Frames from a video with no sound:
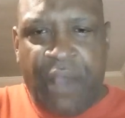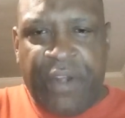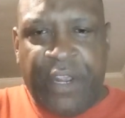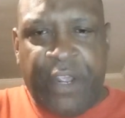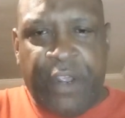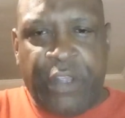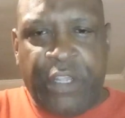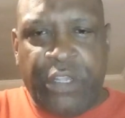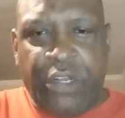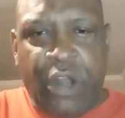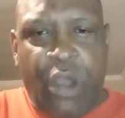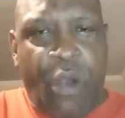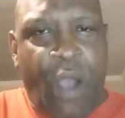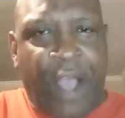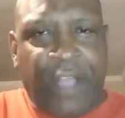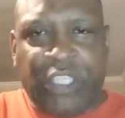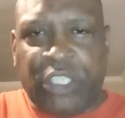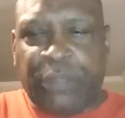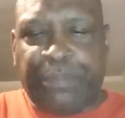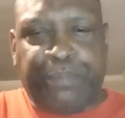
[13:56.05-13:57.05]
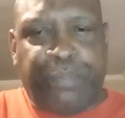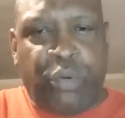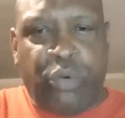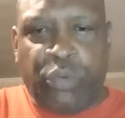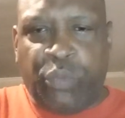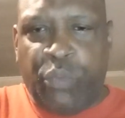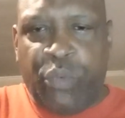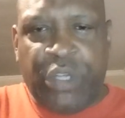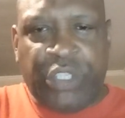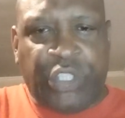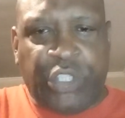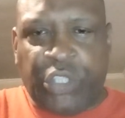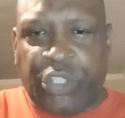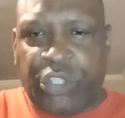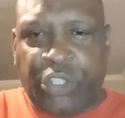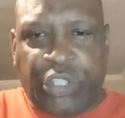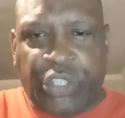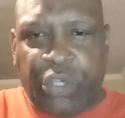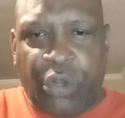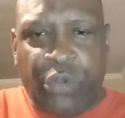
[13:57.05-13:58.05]
I just pulled one just to
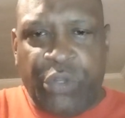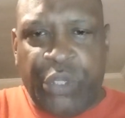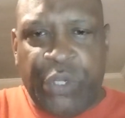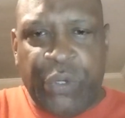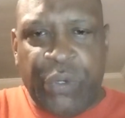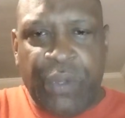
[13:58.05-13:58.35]
show you